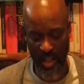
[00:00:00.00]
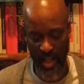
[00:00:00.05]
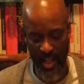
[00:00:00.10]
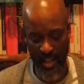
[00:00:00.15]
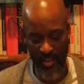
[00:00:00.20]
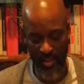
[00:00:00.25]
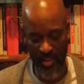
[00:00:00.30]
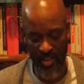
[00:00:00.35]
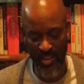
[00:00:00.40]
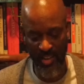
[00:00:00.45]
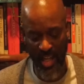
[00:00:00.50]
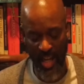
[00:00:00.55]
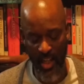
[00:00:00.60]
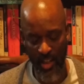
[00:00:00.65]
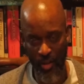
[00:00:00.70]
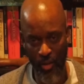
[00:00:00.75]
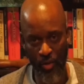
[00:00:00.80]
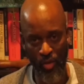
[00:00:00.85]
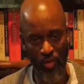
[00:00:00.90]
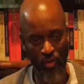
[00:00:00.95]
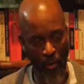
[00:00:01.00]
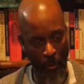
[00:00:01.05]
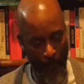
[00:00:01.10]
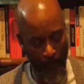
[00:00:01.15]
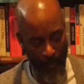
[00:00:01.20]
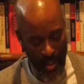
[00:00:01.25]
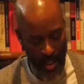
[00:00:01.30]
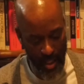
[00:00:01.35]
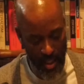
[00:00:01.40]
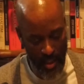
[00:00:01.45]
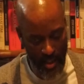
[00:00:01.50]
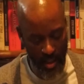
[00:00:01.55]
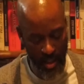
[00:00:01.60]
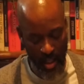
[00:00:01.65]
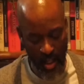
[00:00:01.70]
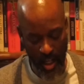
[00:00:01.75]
and standards for men